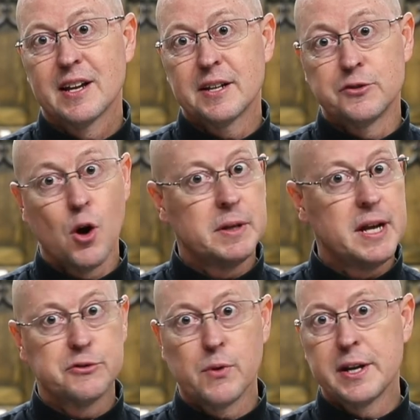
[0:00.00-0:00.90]
because normally
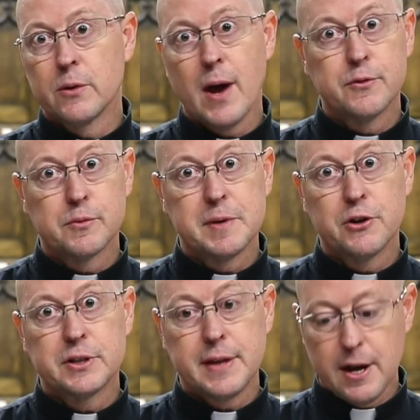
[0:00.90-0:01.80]
he's running around from
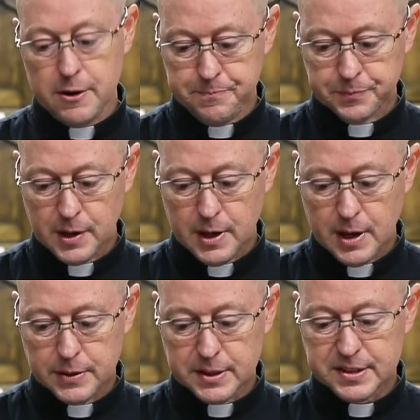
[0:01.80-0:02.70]
here to there.
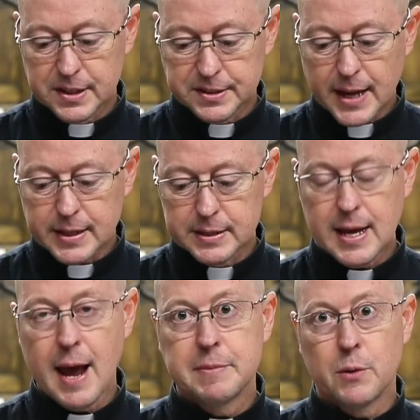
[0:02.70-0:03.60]
And this is the second
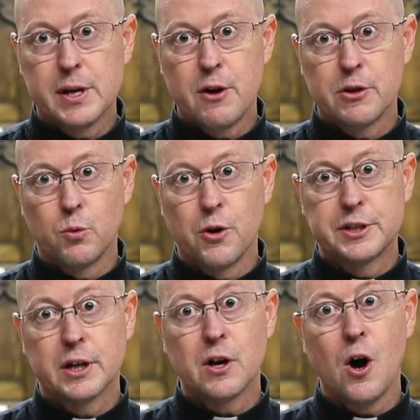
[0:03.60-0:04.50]
time that we hear the word
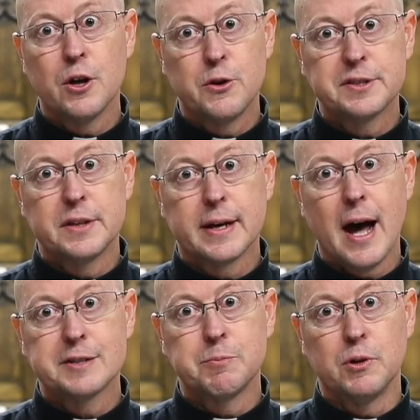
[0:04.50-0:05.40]
to call used in the
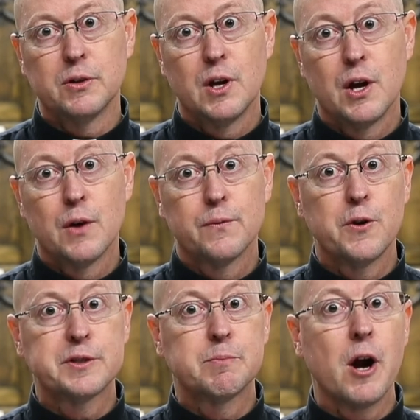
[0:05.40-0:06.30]
gospel.
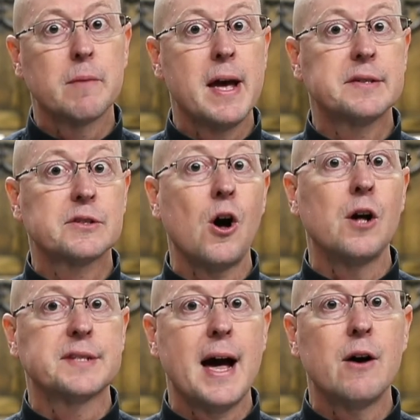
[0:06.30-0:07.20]
First, Bartimaeus
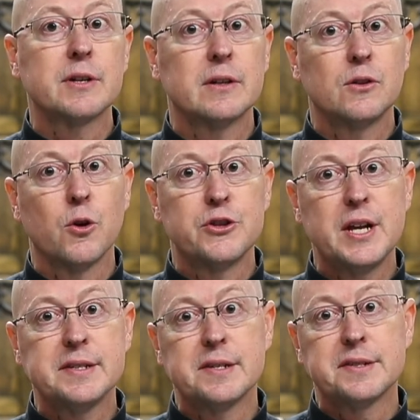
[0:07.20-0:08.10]
calls out, Lord
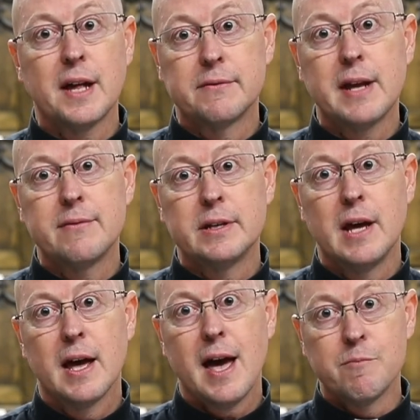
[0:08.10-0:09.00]
Jesus, son of David,
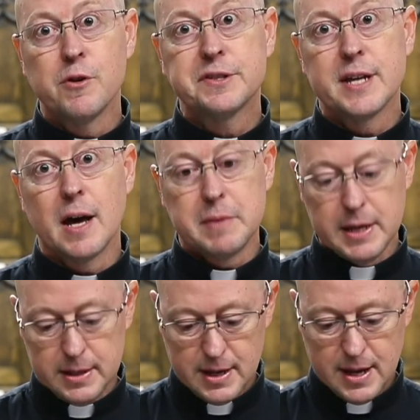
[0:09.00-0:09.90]
have mercy on
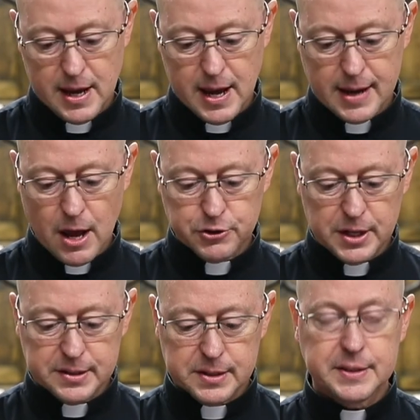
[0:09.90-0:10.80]
me. And now
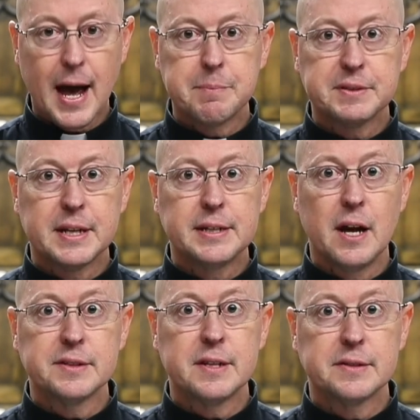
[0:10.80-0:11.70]
Jesus stops and he
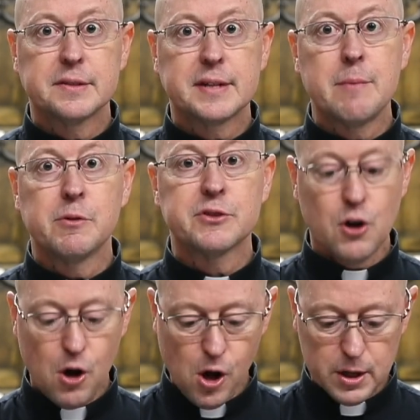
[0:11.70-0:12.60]
tells his disciples,
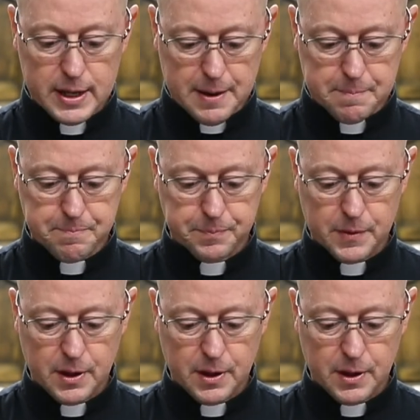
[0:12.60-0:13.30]
Call him.